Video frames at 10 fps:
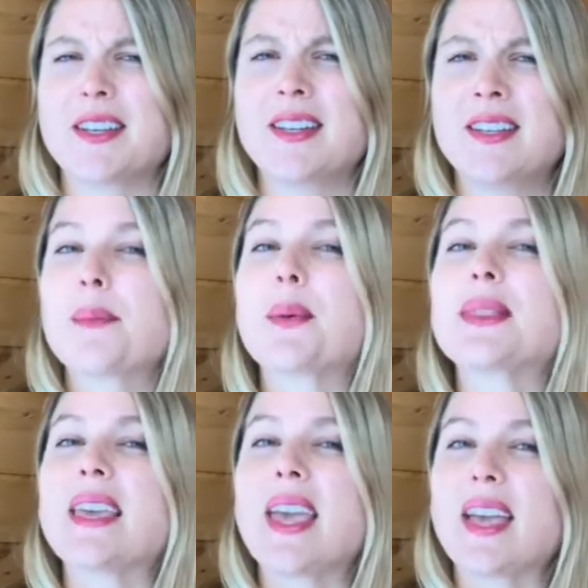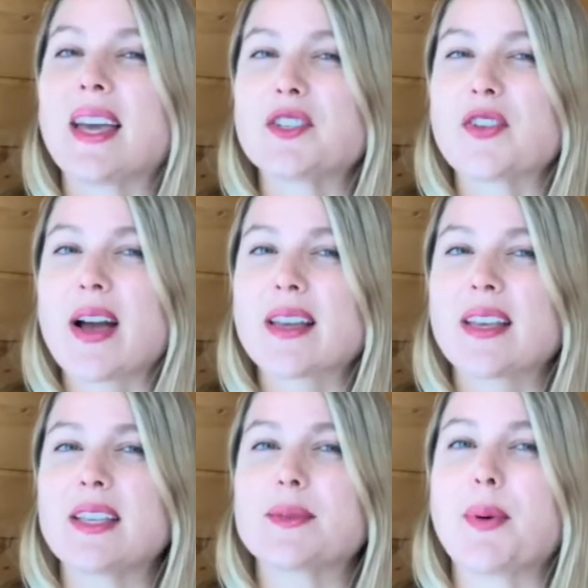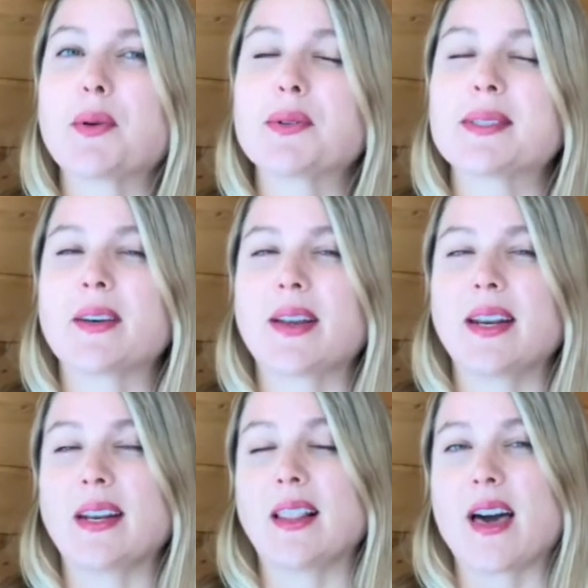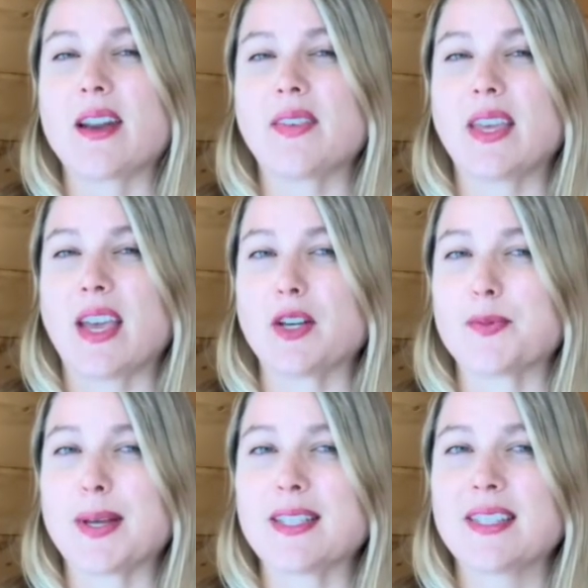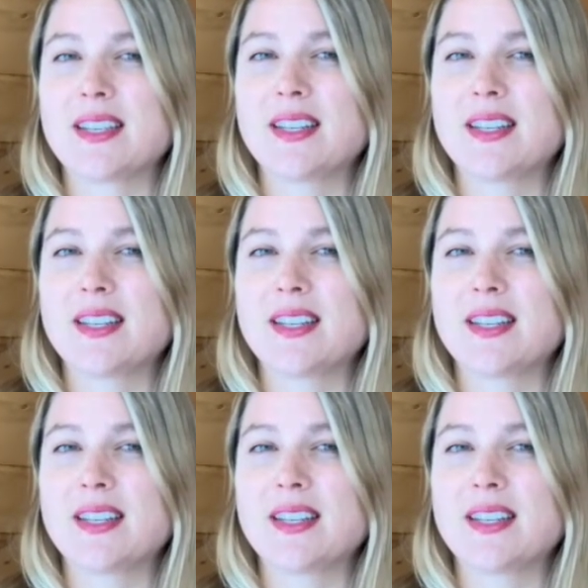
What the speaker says: good? But what they can track is posts that are getting a lot of engagement.